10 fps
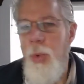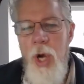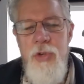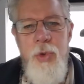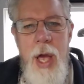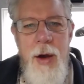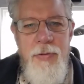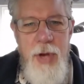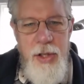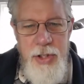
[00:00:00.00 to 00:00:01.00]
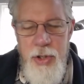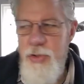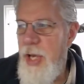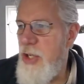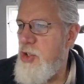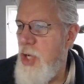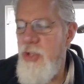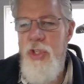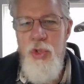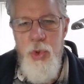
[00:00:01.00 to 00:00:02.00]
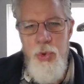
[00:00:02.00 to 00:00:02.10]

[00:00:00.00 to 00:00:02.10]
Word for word: We also have leaders like Justin